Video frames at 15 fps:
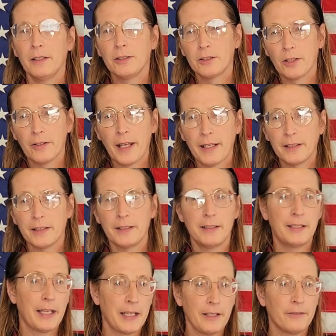So that's
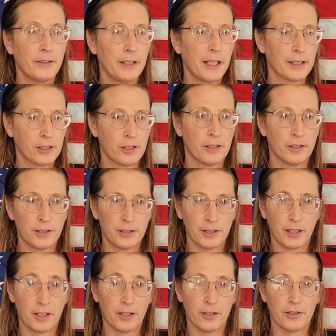day of election
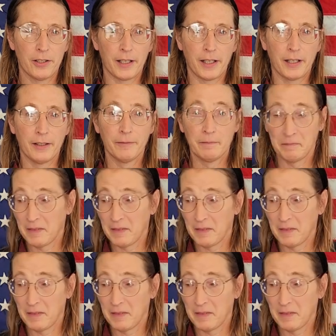security.